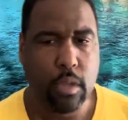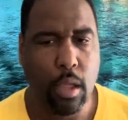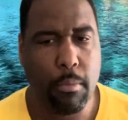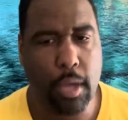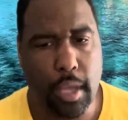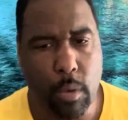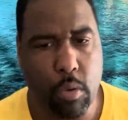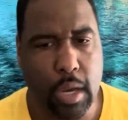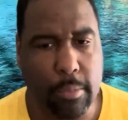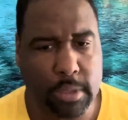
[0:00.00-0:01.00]
But
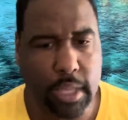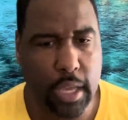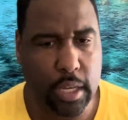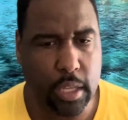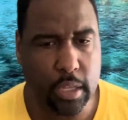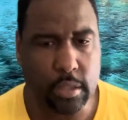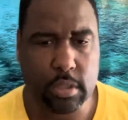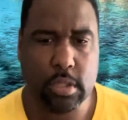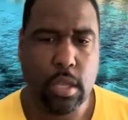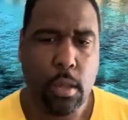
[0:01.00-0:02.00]
what I'm saying
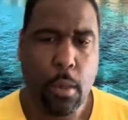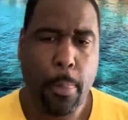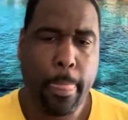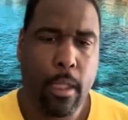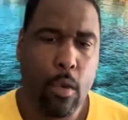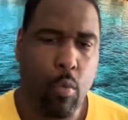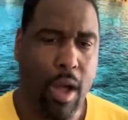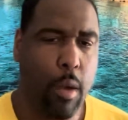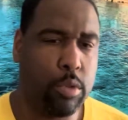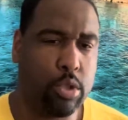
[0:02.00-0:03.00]
is,
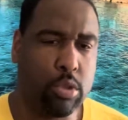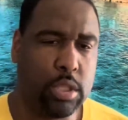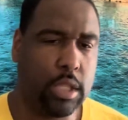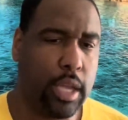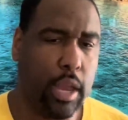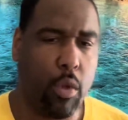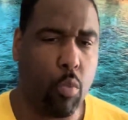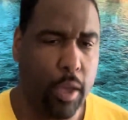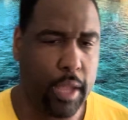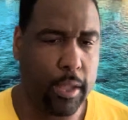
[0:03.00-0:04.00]
why would you sit there and
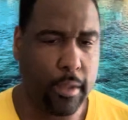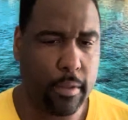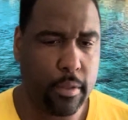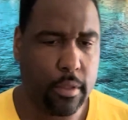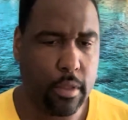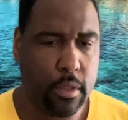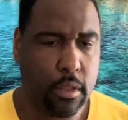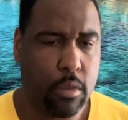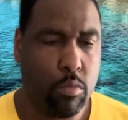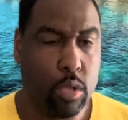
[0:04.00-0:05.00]
wait
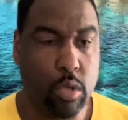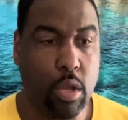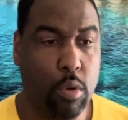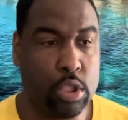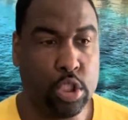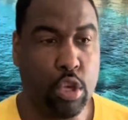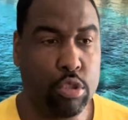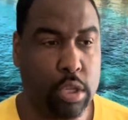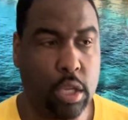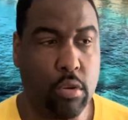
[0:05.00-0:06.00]
when you know it's
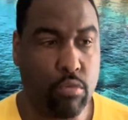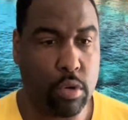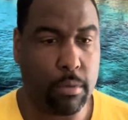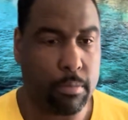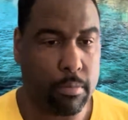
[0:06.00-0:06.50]
children in the room?